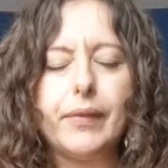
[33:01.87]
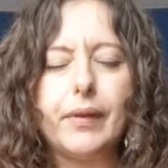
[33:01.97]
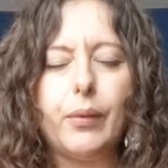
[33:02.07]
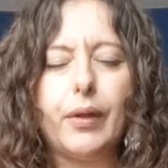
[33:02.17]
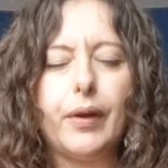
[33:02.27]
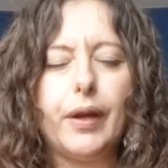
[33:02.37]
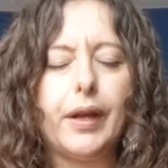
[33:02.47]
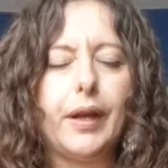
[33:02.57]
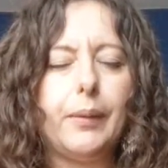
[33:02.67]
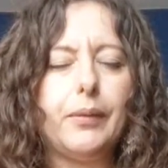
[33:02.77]
Whether it
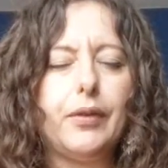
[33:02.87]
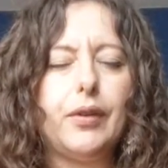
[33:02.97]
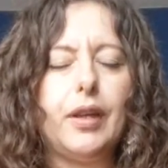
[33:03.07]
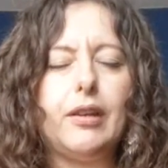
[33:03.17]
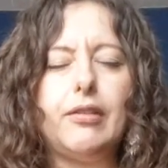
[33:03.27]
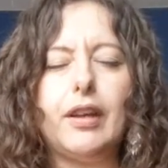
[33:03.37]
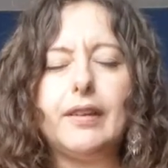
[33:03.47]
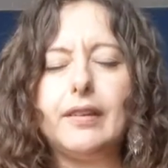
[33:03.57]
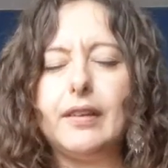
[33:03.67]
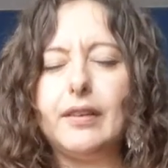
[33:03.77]
comes to
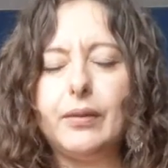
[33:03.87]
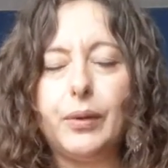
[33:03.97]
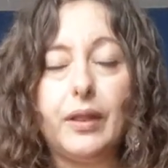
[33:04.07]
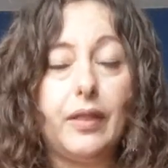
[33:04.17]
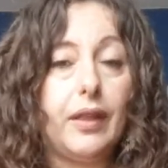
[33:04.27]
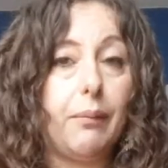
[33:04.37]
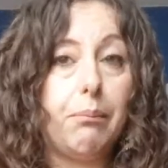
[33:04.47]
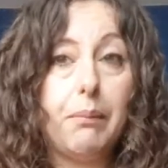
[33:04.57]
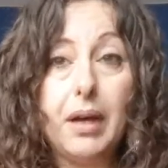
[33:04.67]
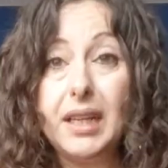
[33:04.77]
injustice with
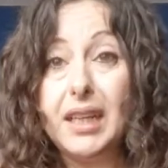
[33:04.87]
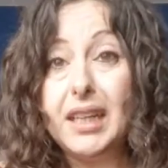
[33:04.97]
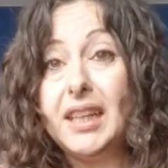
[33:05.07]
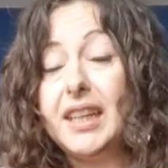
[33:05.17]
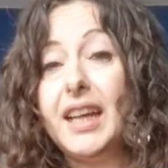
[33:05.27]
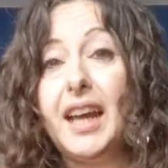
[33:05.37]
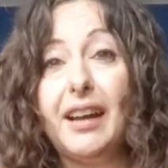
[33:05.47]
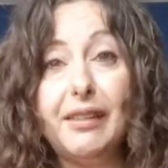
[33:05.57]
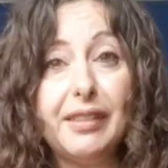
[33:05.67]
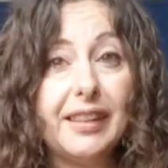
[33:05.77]
money,
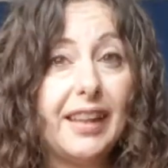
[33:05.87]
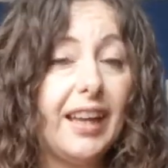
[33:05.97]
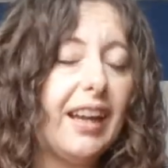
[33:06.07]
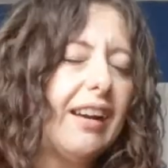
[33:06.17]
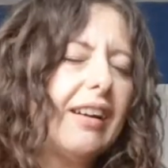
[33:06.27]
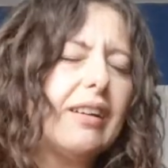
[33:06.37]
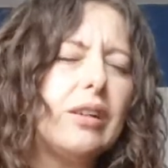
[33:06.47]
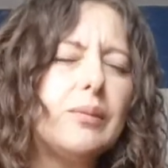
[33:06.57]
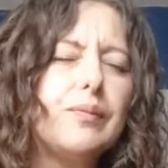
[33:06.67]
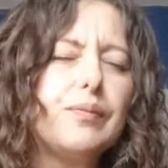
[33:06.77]
healthcare,